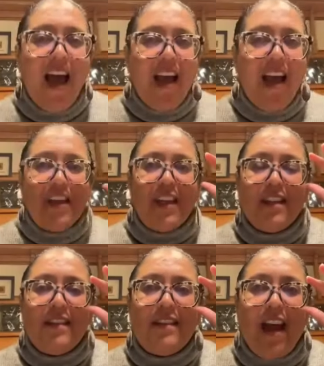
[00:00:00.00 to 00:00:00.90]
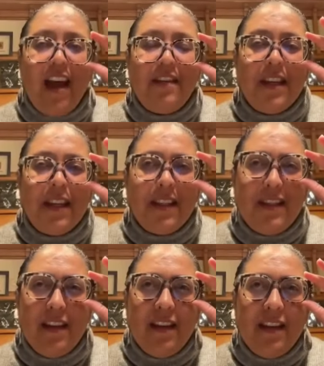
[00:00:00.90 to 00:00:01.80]
I think it's
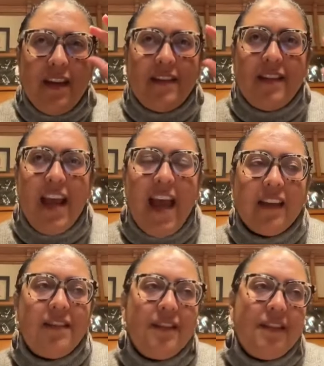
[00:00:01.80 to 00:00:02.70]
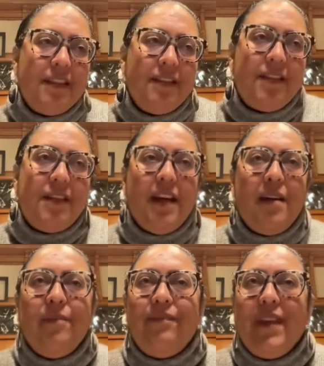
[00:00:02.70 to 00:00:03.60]
an excellent
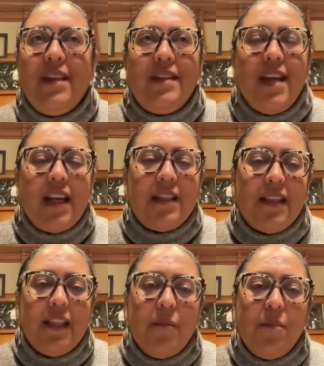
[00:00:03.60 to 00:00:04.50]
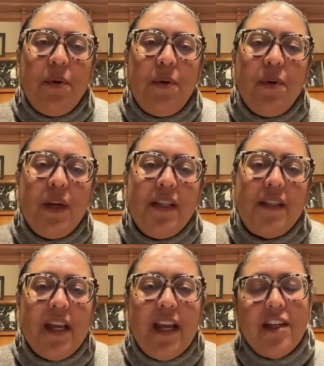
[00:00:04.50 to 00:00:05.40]

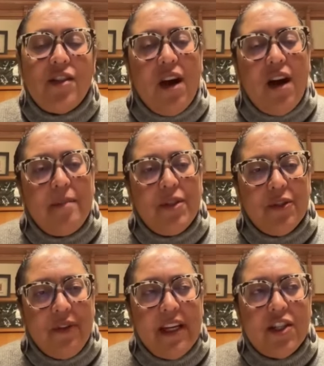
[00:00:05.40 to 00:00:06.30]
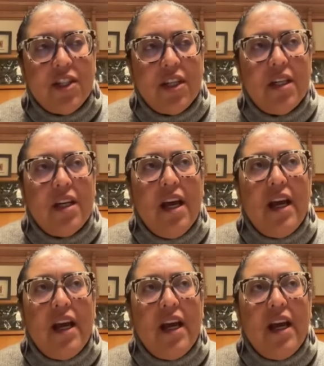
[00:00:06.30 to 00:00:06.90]
point and observation.